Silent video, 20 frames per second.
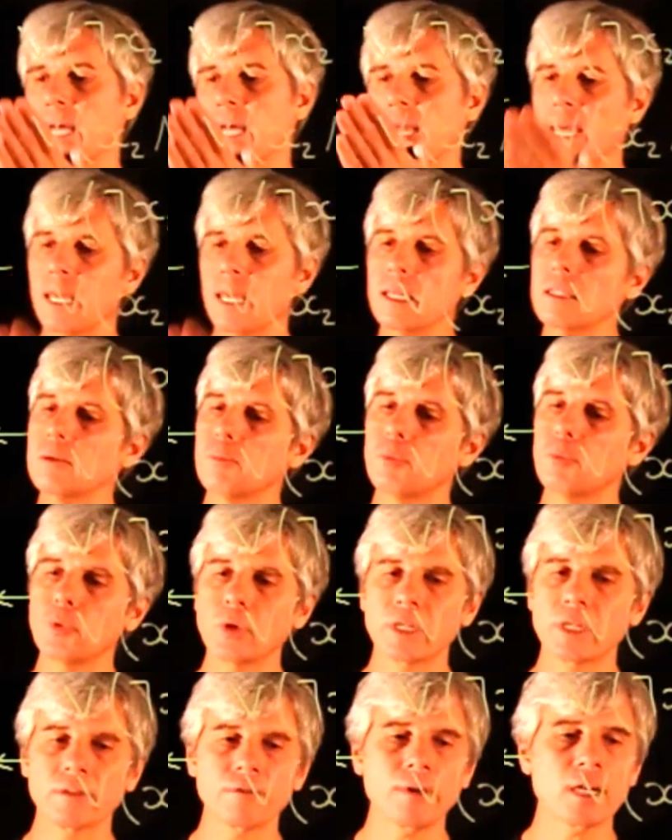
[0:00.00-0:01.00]
any
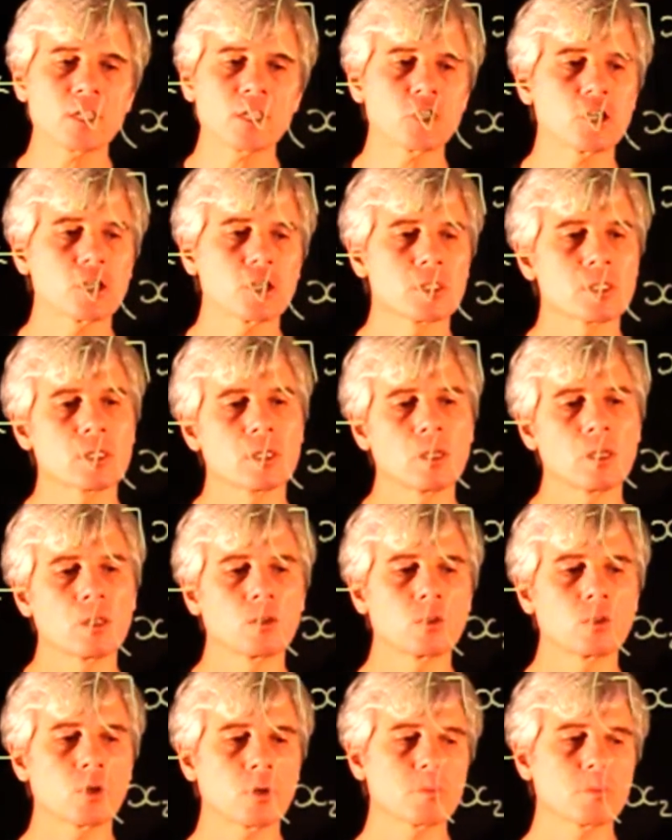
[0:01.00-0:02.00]
Boolean functions
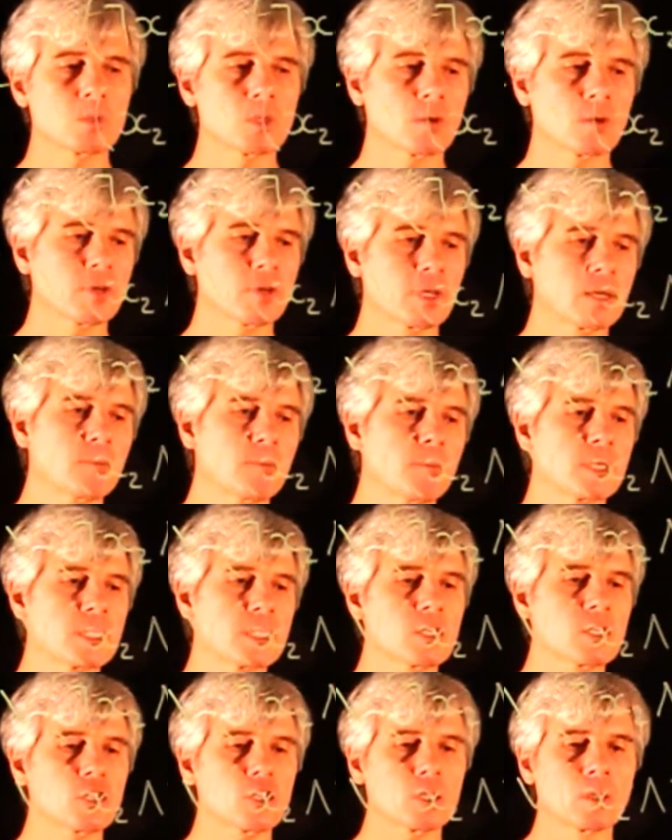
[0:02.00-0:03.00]
in terms of a
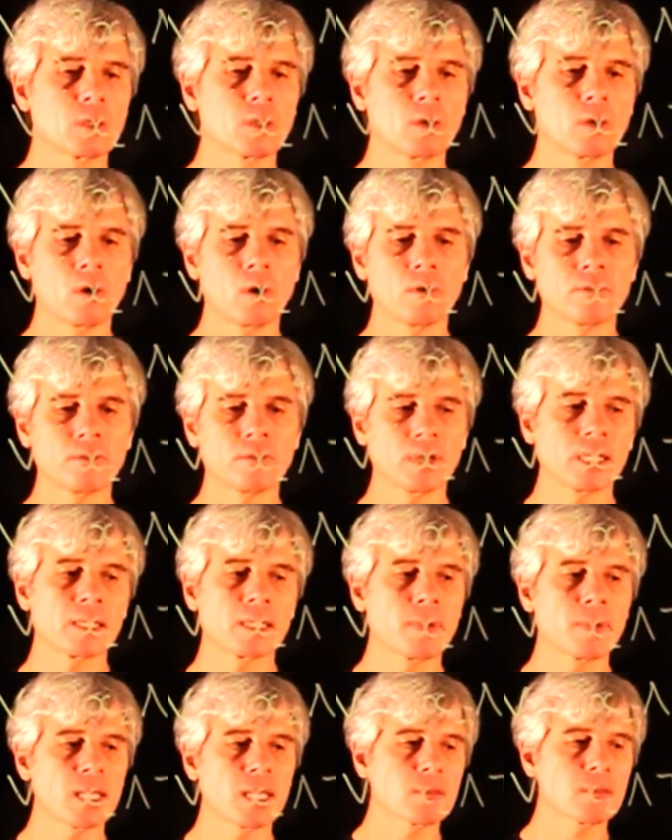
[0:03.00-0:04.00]
composition of
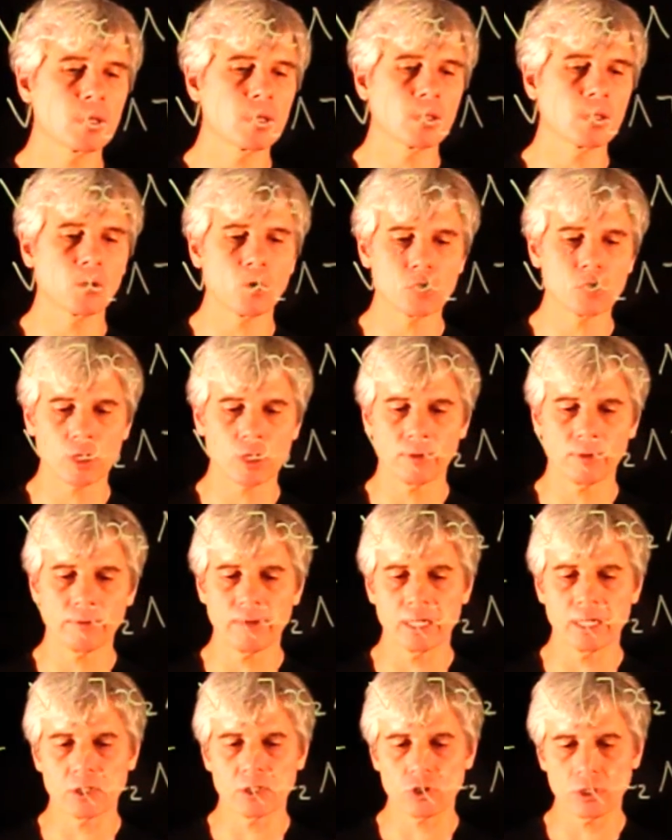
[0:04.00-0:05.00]
elementary logical
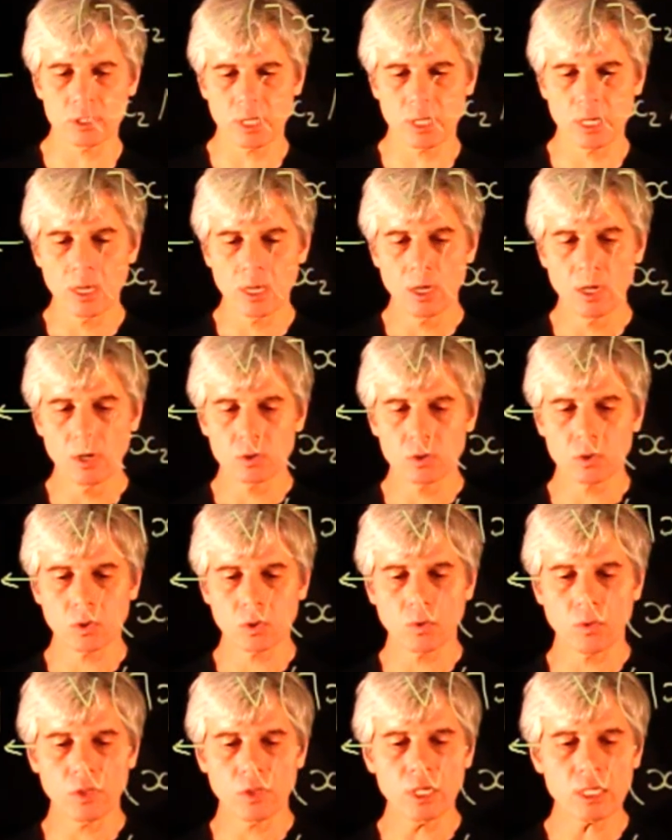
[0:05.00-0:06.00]
functions.
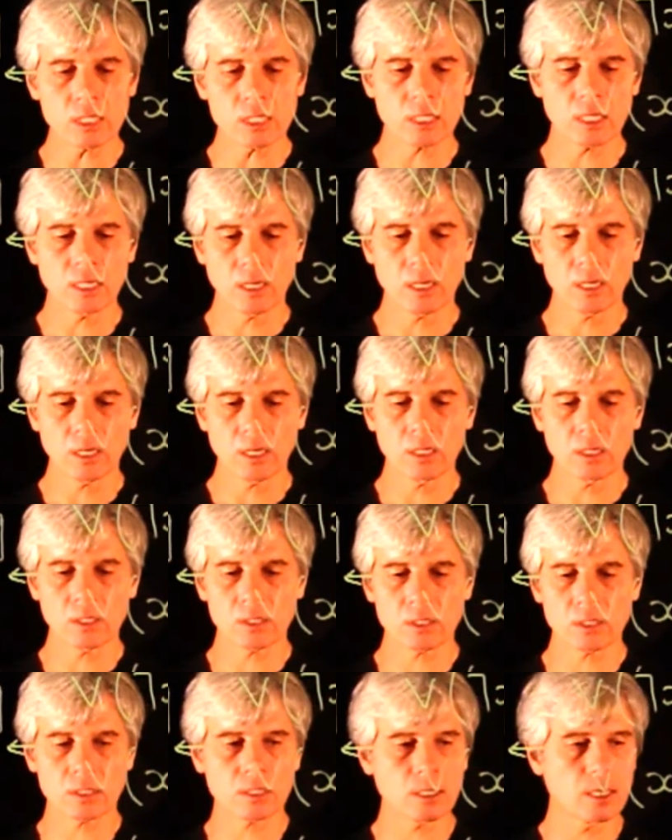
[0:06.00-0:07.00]
So this
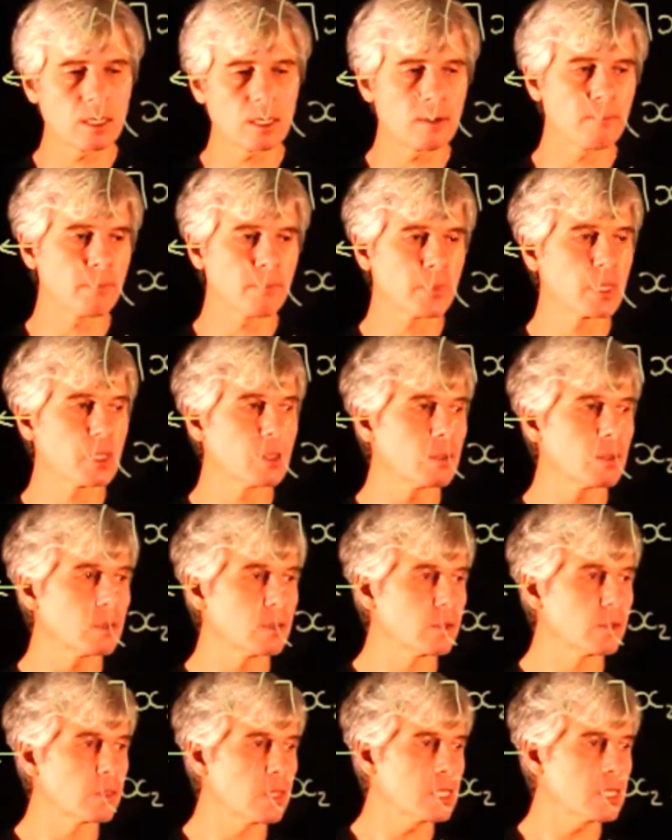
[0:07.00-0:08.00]
is
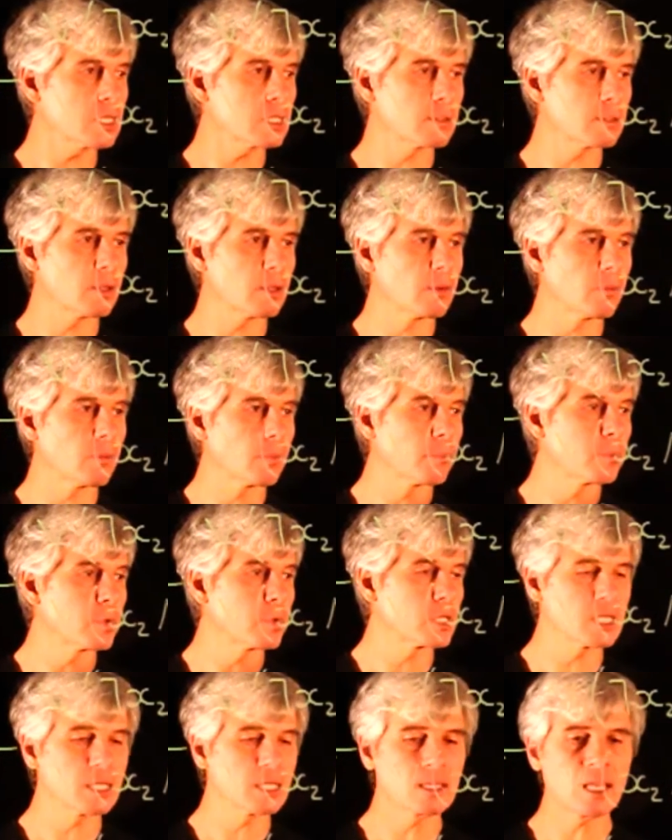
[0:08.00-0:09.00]
this
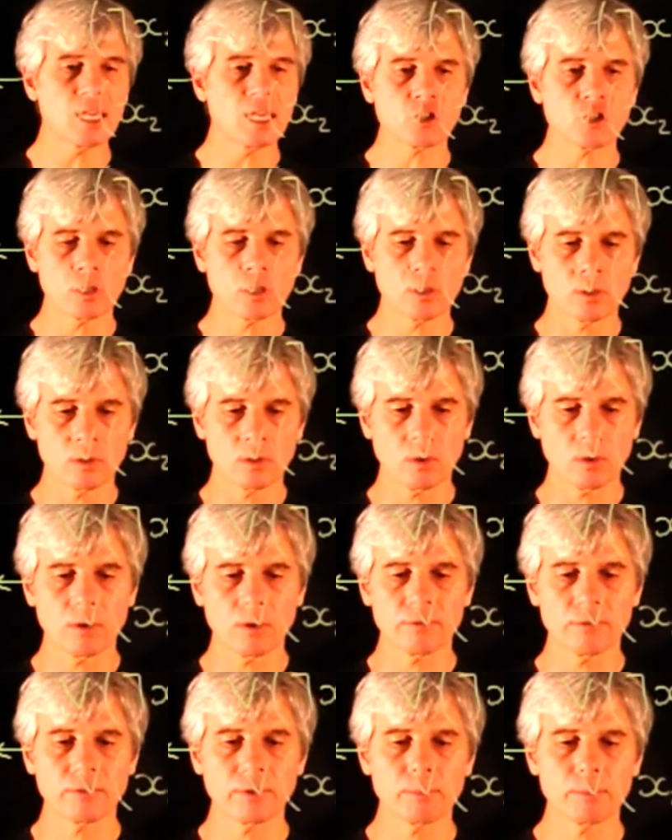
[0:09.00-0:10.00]
presentation
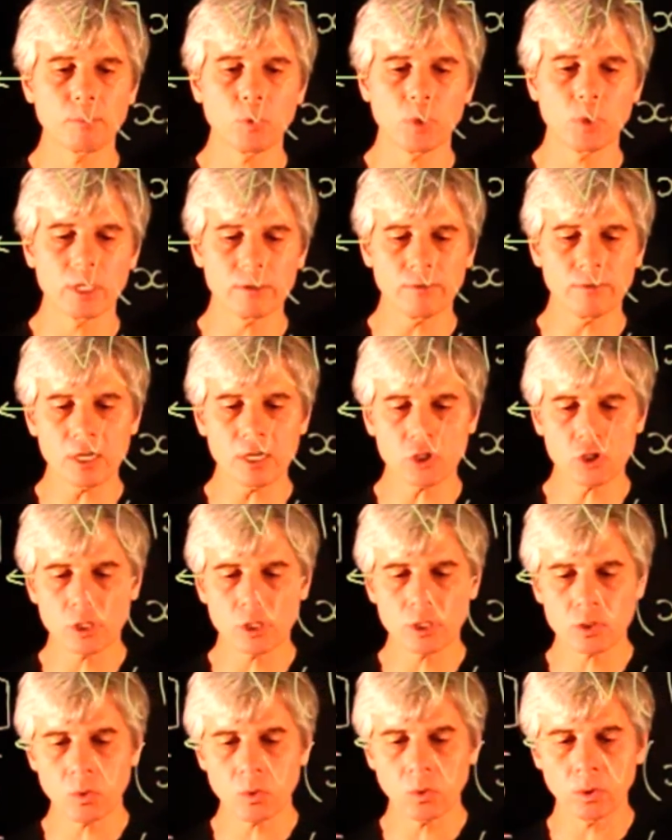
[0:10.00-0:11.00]
of a Boolean function
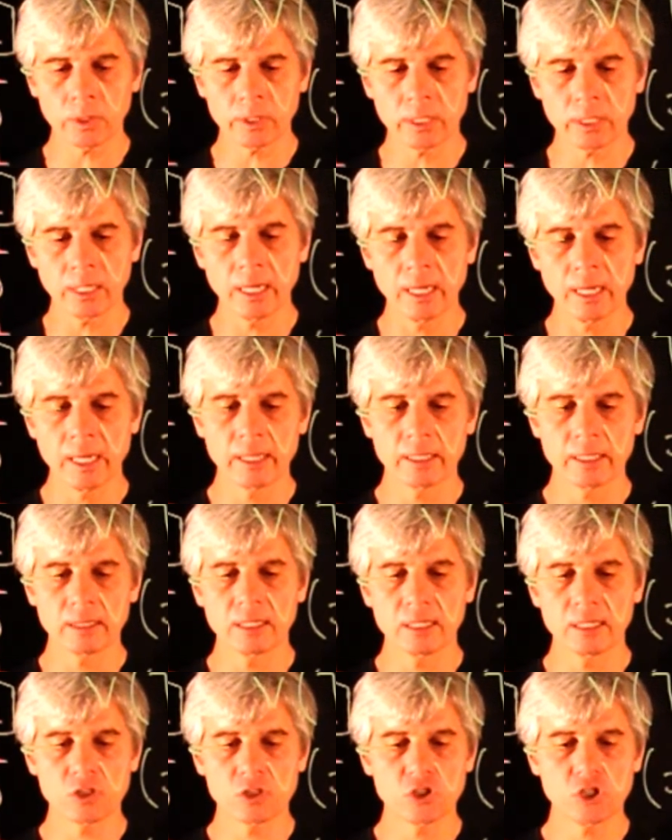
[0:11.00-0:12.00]
is called
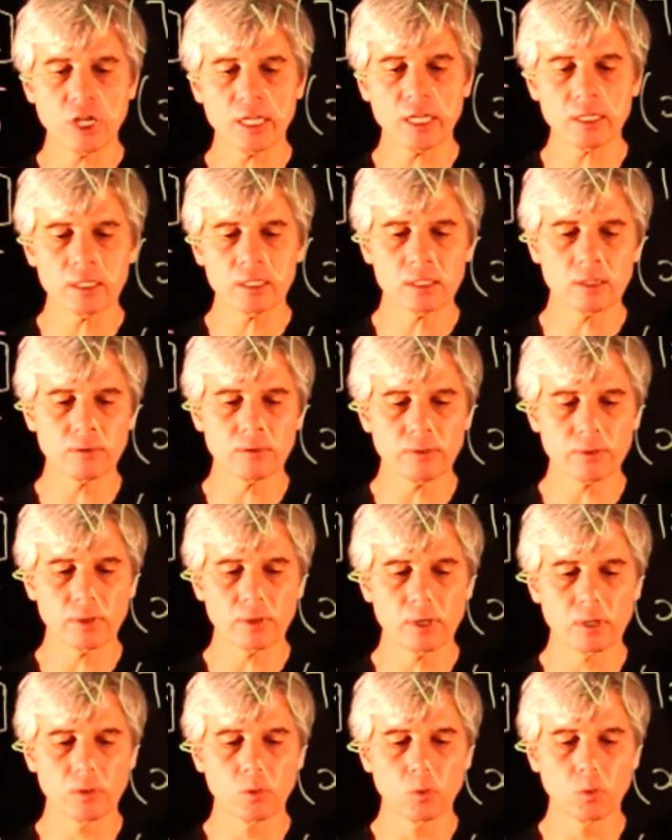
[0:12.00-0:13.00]
disjunctive
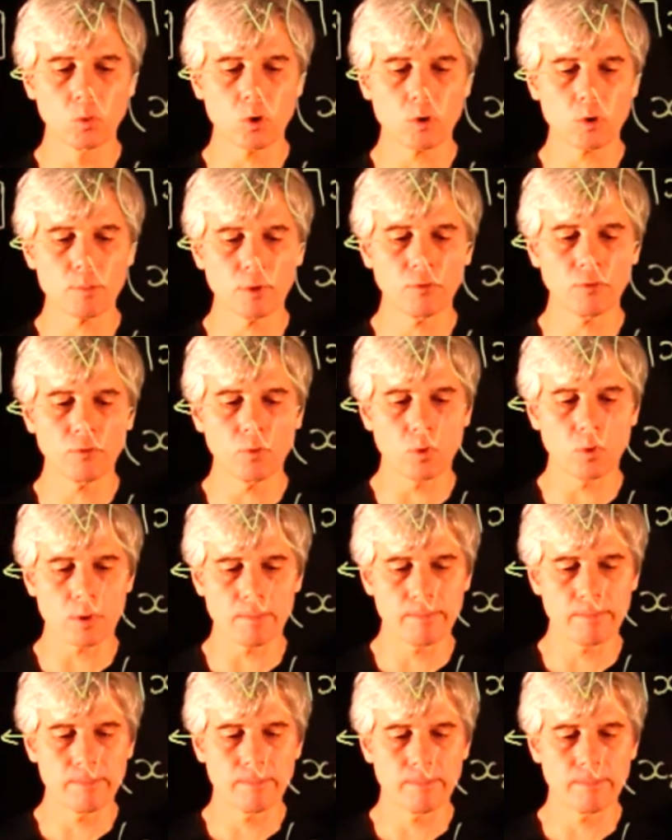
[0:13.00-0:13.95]
normal form.